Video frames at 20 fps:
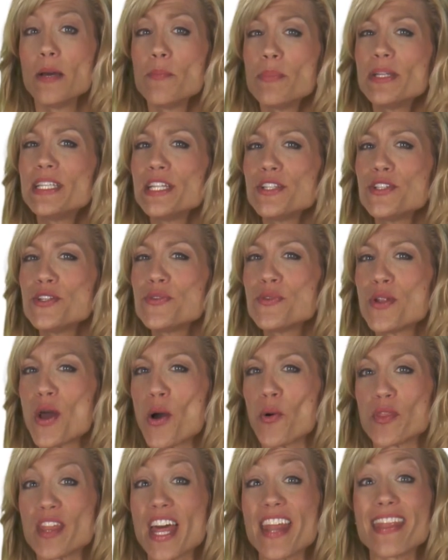But did you
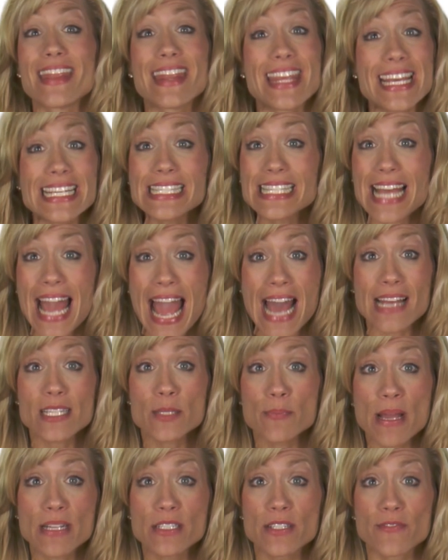know that this
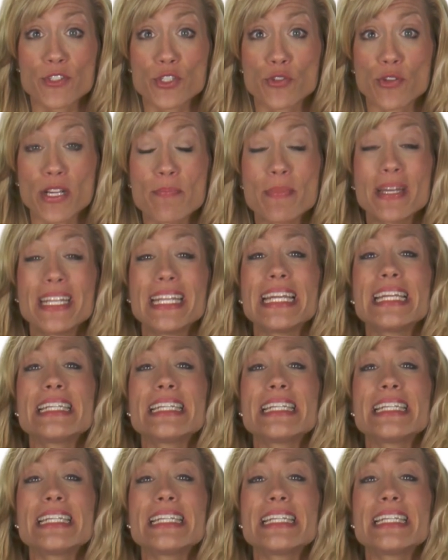aspect of treatment